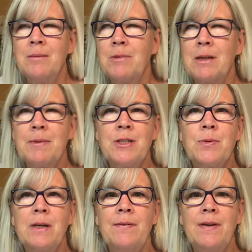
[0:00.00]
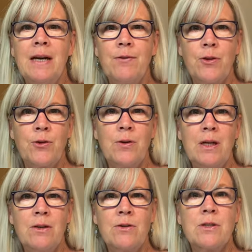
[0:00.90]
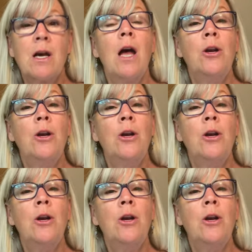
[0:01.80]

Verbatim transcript: probably 25 or 30 years.